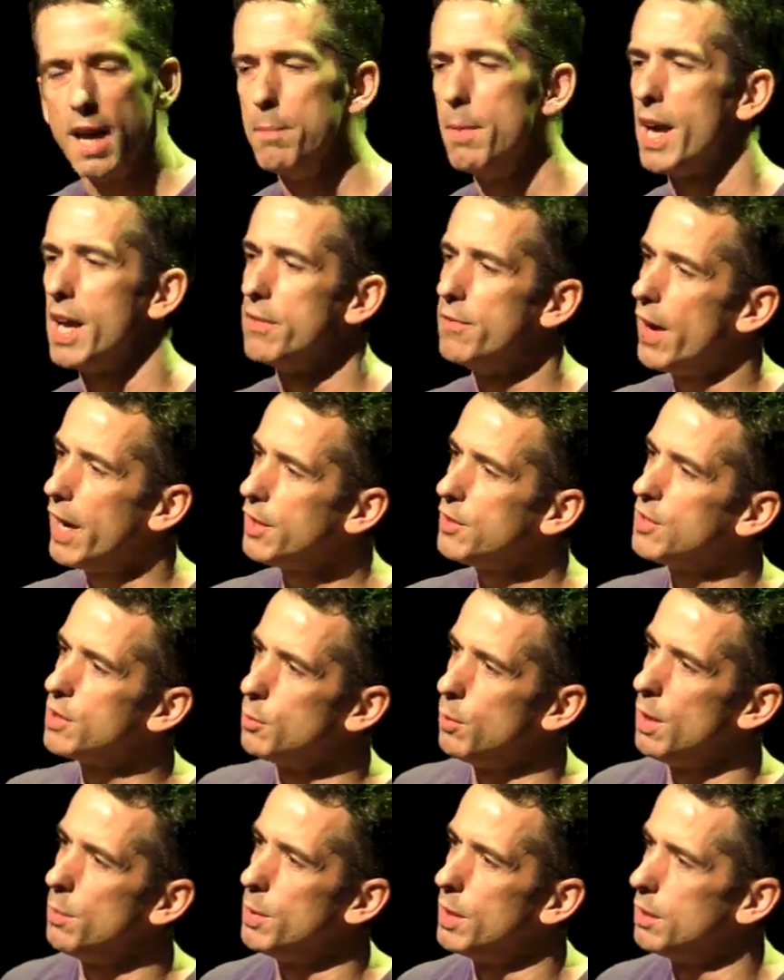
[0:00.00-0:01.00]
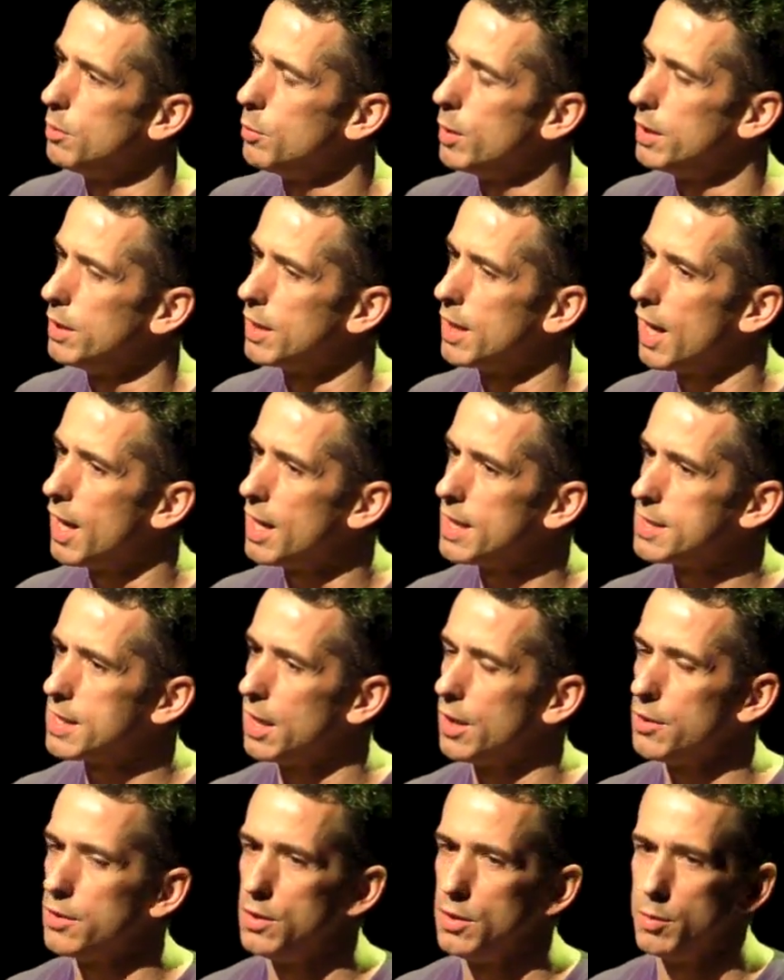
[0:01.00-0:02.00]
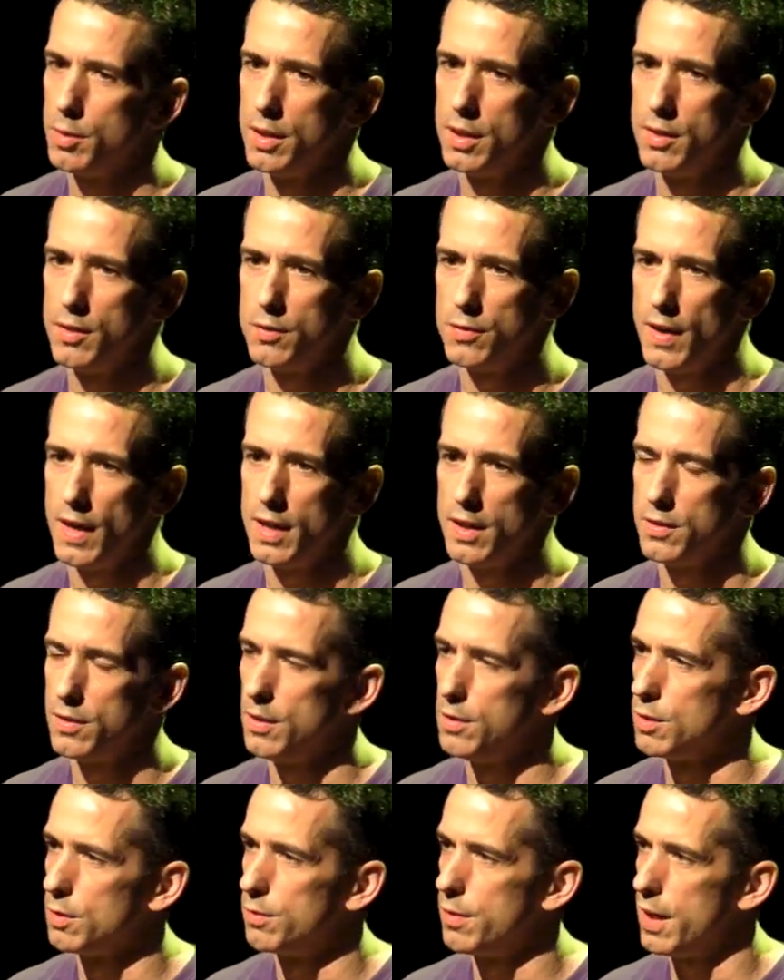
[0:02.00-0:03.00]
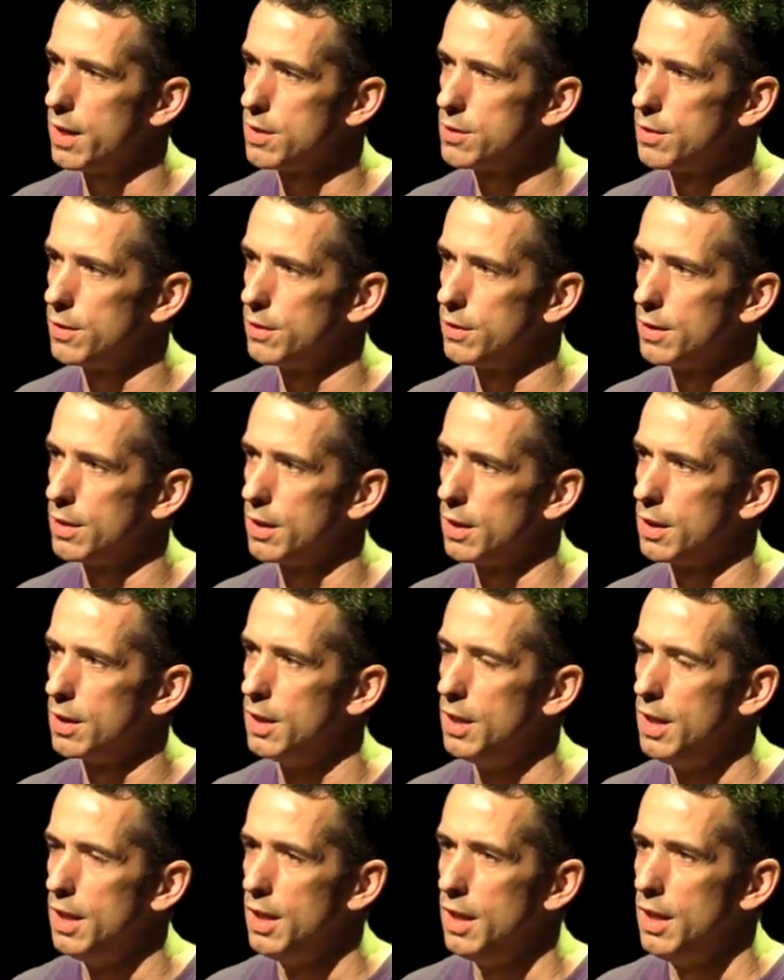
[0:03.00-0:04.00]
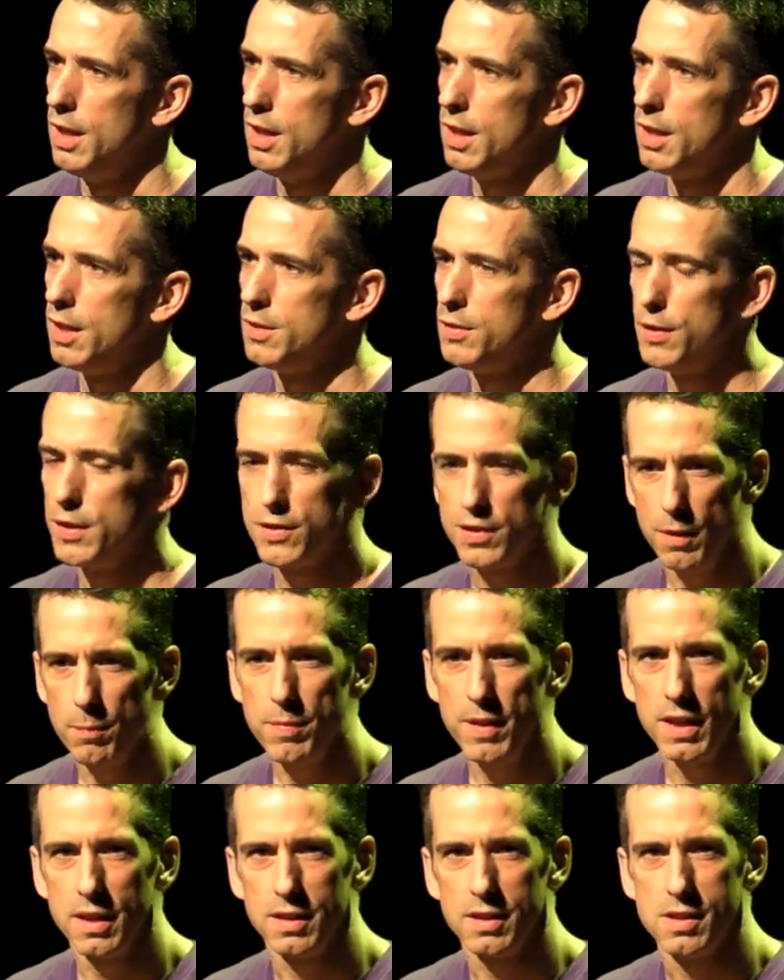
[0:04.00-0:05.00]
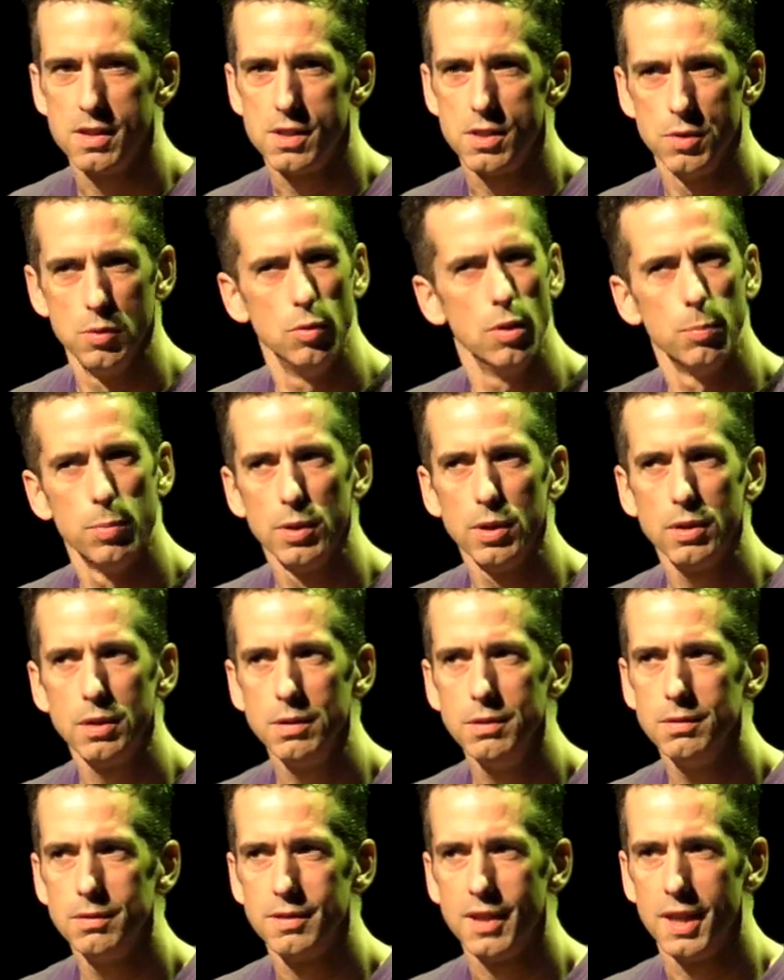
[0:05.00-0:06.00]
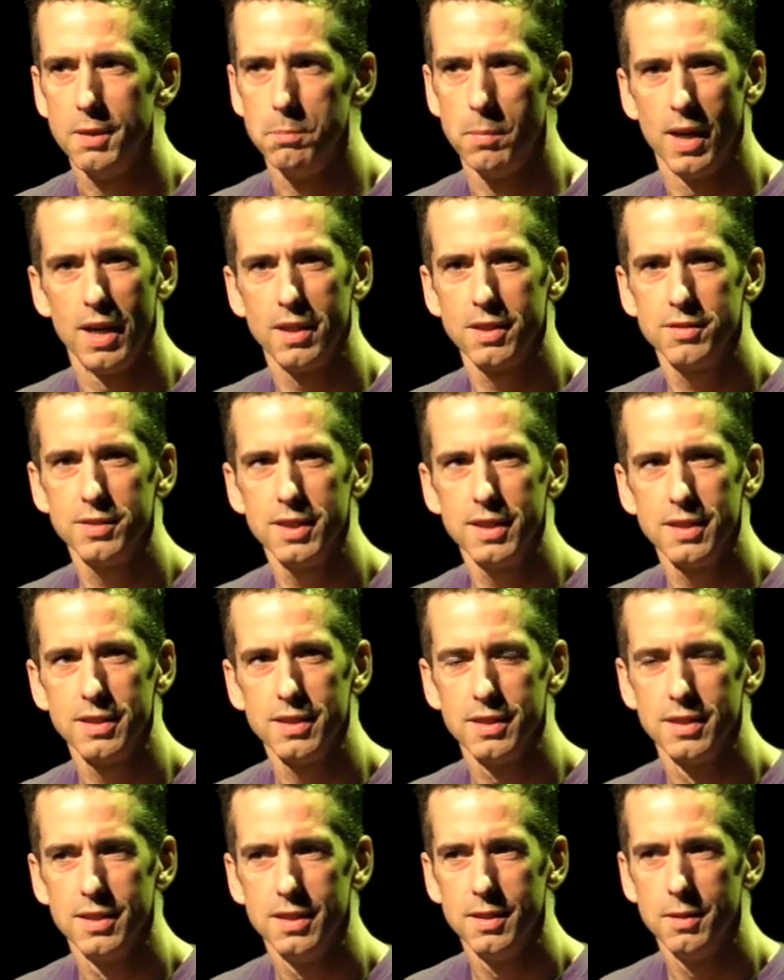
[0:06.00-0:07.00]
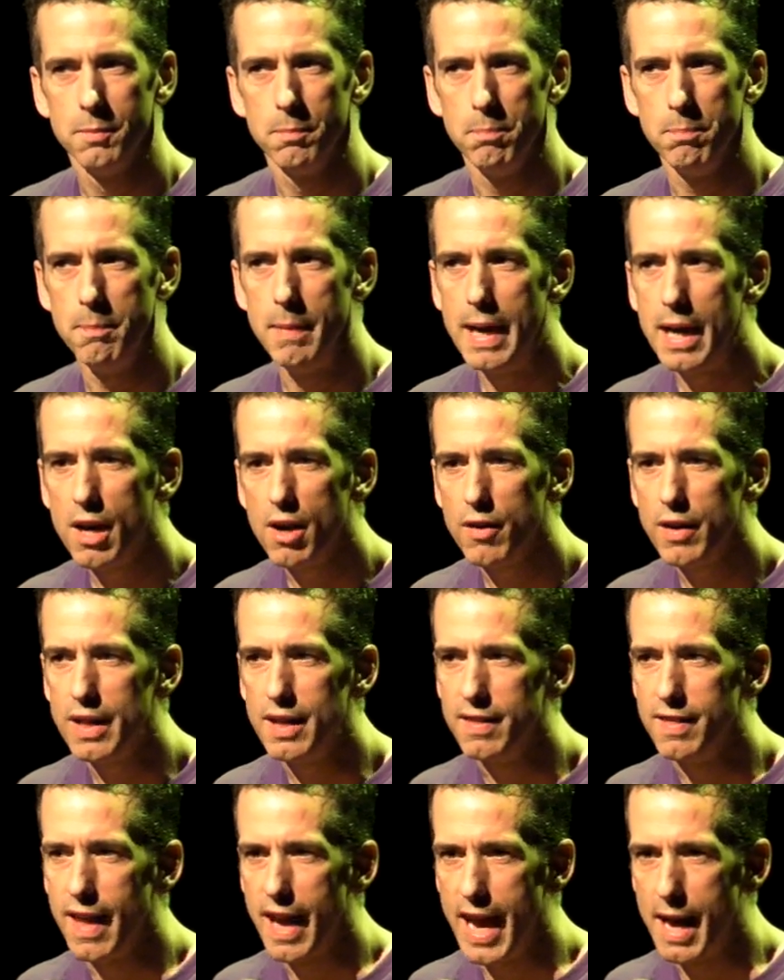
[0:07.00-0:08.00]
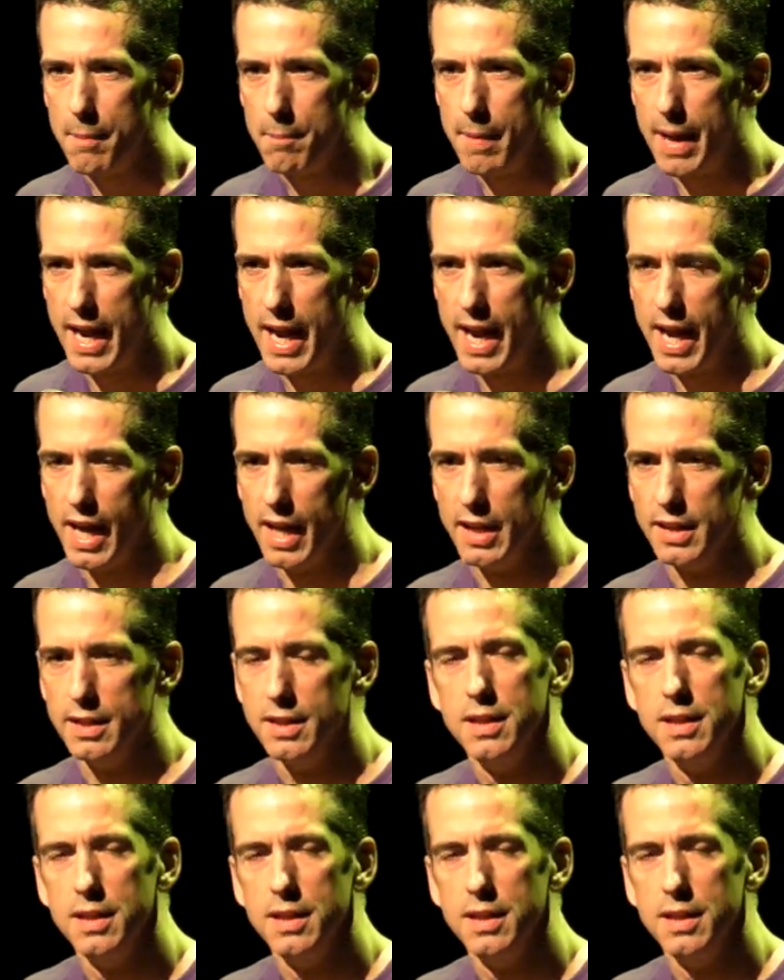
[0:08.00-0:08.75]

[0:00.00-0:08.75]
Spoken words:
And my advice to women when the guy tells you what his fantasies or fetishes are is if it's something doable and moderate, marry that man.